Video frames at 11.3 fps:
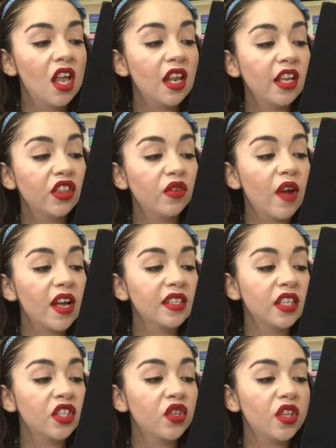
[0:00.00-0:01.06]
like the
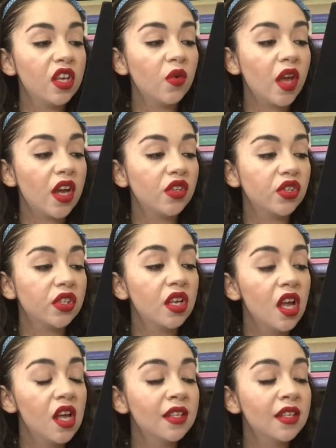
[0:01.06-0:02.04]
rising to the occasion.